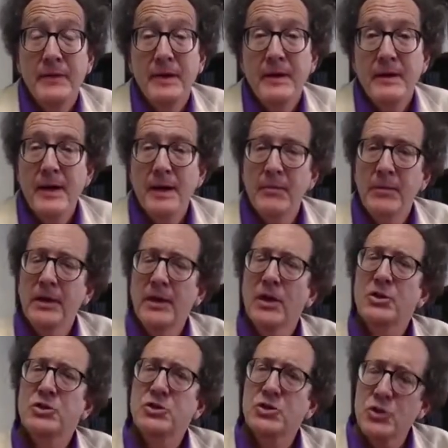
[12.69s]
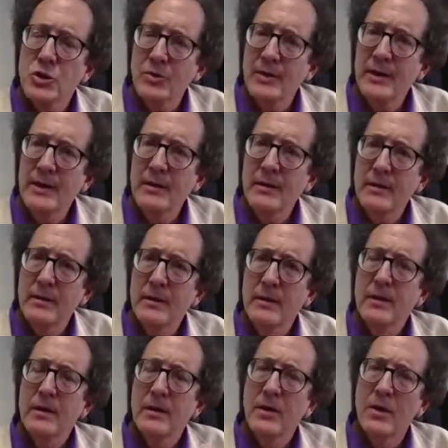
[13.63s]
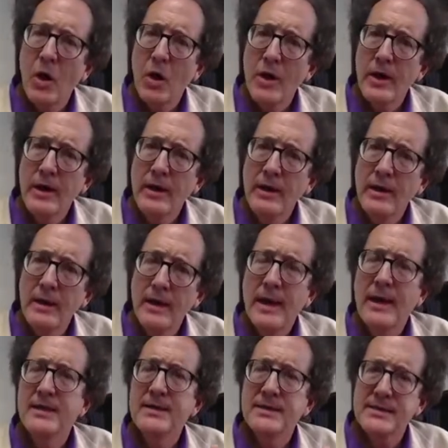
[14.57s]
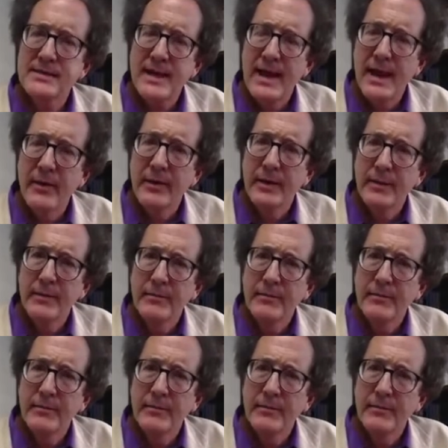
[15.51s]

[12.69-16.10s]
namely assuring, guarding, and discounting.